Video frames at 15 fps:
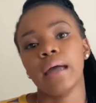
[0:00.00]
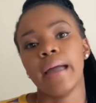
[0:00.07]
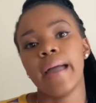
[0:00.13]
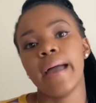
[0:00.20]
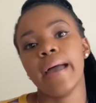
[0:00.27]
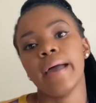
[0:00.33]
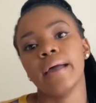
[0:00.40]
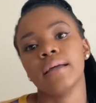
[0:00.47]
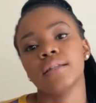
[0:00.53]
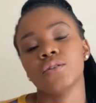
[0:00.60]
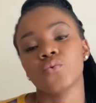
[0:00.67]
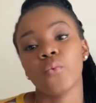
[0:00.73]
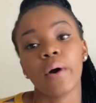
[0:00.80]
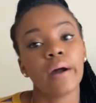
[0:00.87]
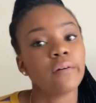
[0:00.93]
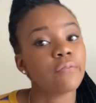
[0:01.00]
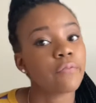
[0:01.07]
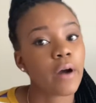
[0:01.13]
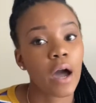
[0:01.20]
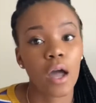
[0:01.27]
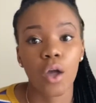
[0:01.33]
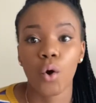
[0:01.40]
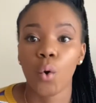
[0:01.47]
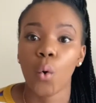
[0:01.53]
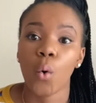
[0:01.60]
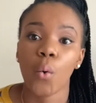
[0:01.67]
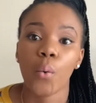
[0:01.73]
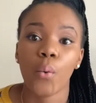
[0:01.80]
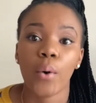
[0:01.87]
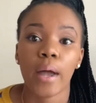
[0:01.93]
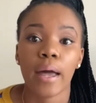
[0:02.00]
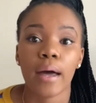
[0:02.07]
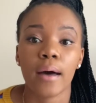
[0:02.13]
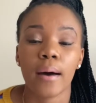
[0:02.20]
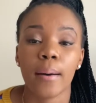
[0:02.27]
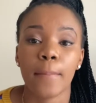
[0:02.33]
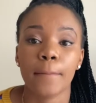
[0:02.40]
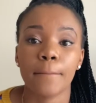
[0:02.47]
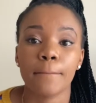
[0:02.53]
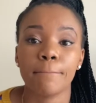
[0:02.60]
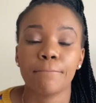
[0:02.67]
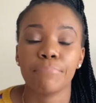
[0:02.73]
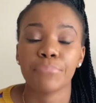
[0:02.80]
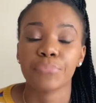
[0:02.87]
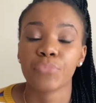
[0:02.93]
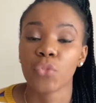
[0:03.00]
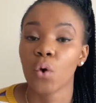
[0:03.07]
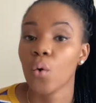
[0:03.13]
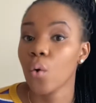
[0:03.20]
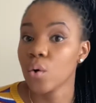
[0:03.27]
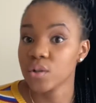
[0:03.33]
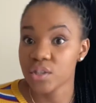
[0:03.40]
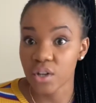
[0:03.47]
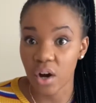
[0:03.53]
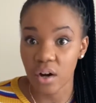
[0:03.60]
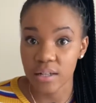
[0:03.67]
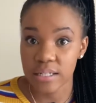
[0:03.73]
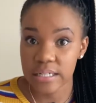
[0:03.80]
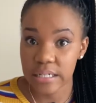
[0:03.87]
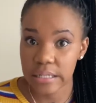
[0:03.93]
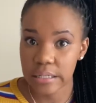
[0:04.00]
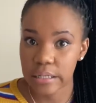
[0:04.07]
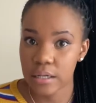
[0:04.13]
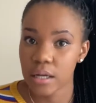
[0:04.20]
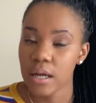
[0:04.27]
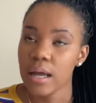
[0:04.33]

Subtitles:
and Wi-Fi or data.